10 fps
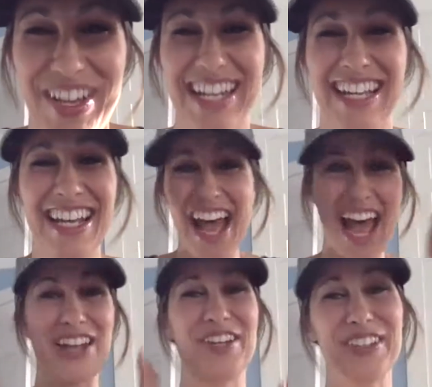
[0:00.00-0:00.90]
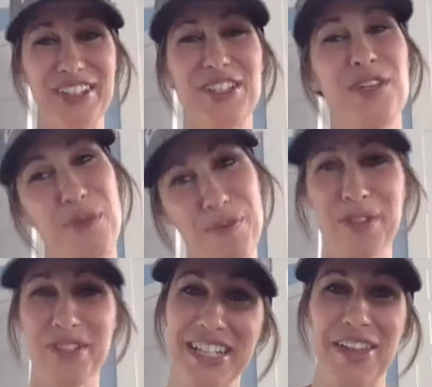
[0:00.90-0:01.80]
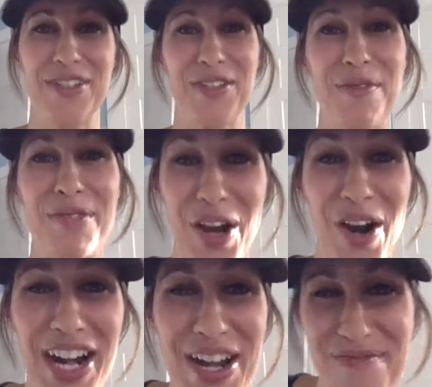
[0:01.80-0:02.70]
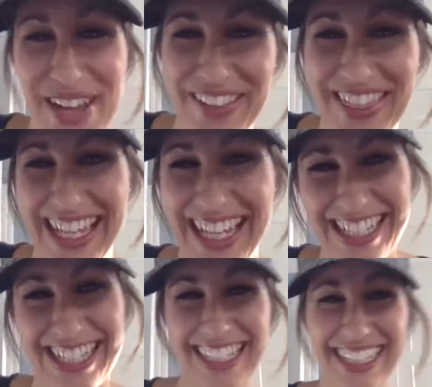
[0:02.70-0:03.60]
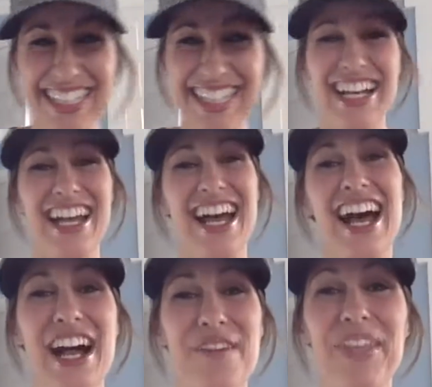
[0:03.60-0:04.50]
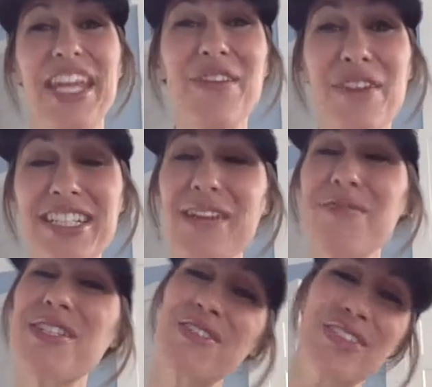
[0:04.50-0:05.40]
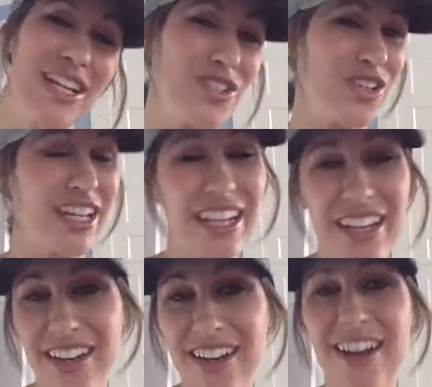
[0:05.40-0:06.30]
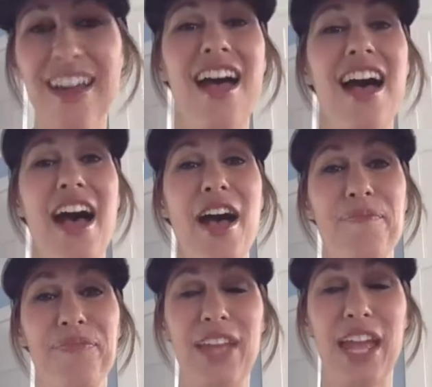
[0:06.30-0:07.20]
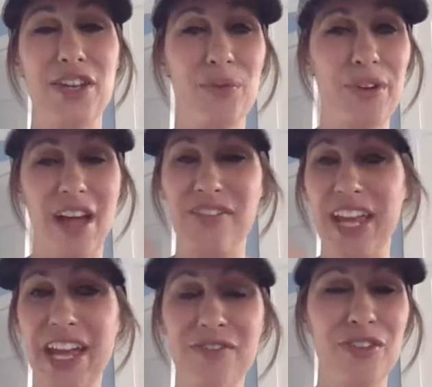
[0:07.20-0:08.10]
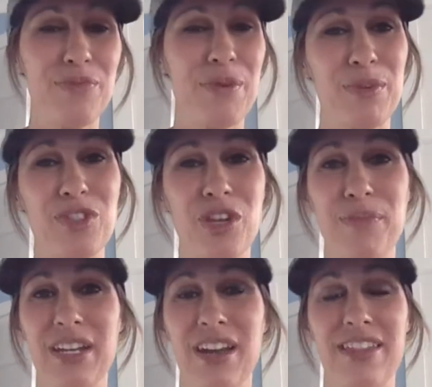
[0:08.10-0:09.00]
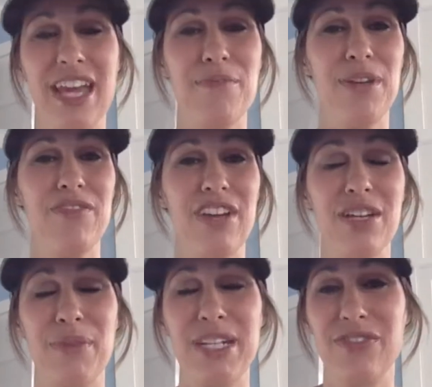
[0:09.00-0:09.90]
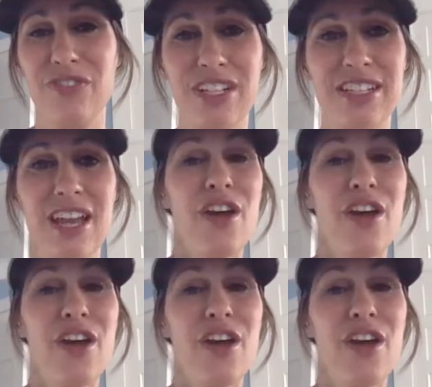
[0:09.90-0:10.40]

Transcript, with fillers: but I don't look super pulled together, so I'm sorry about that. Um, anyways, I'm so glad you're here. Um, I know that we have a handful of people jumping on that have been invited by different